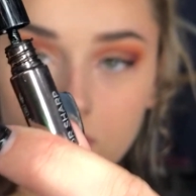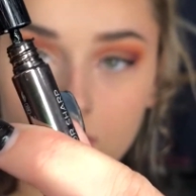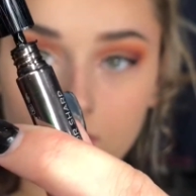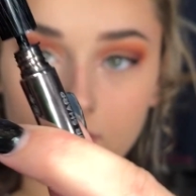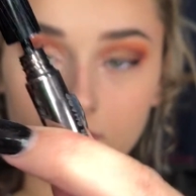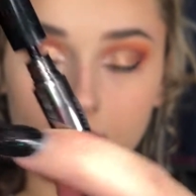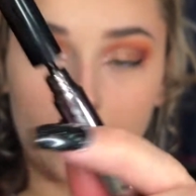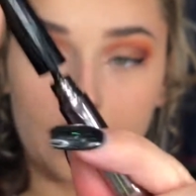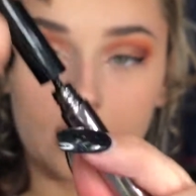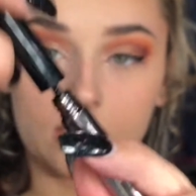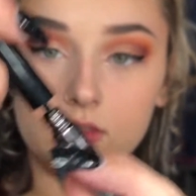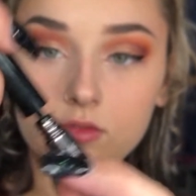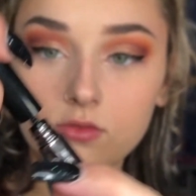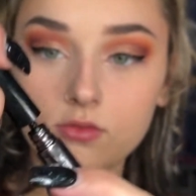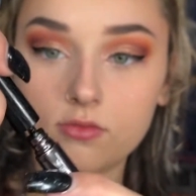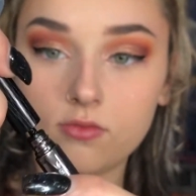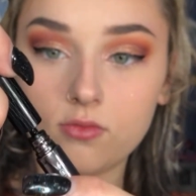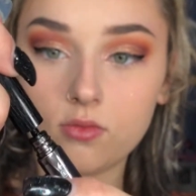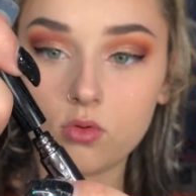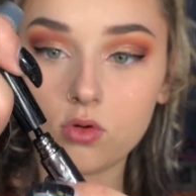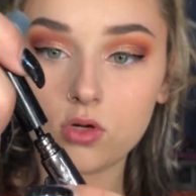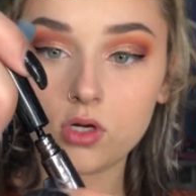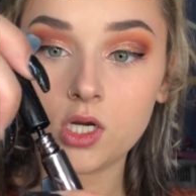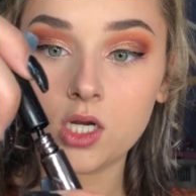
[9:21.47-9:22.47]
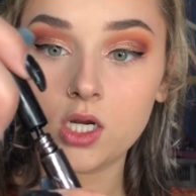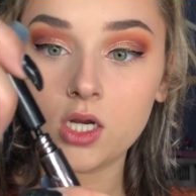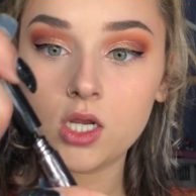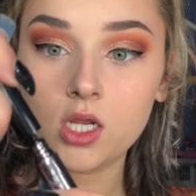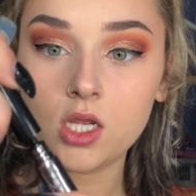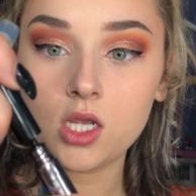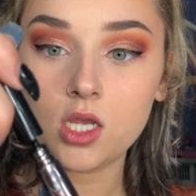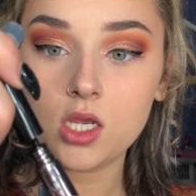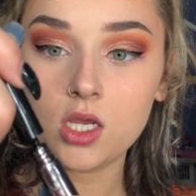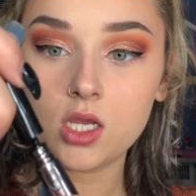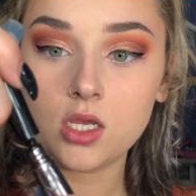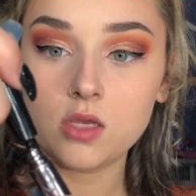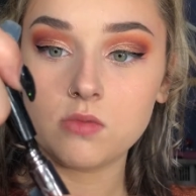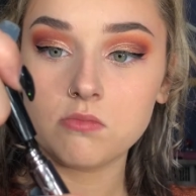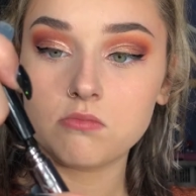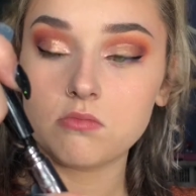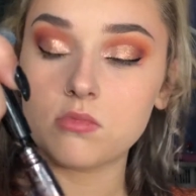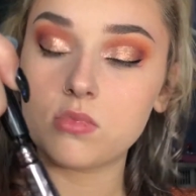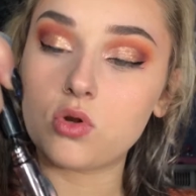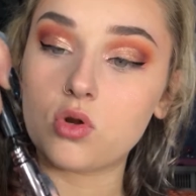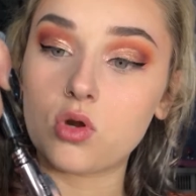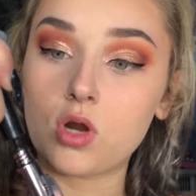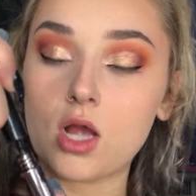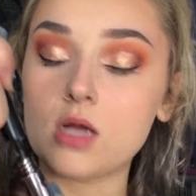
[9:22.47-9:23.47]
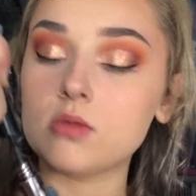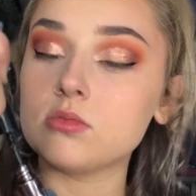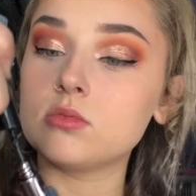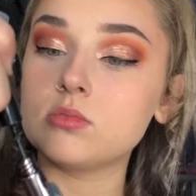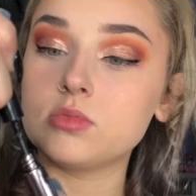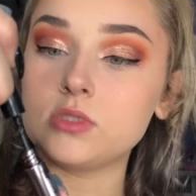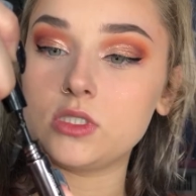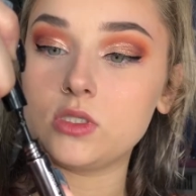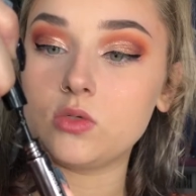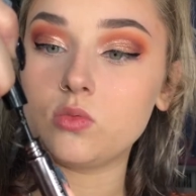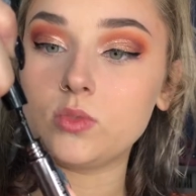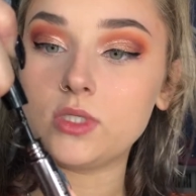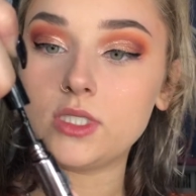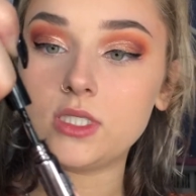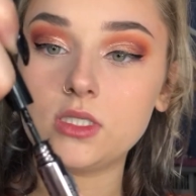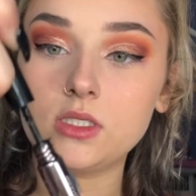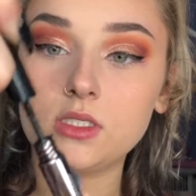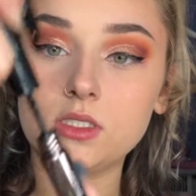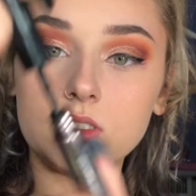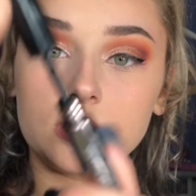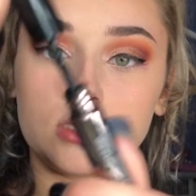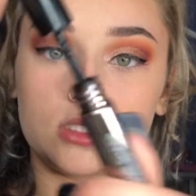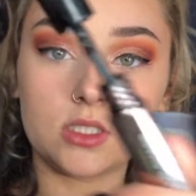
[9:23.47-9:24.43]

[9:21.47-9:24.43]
I've had it for probably a week.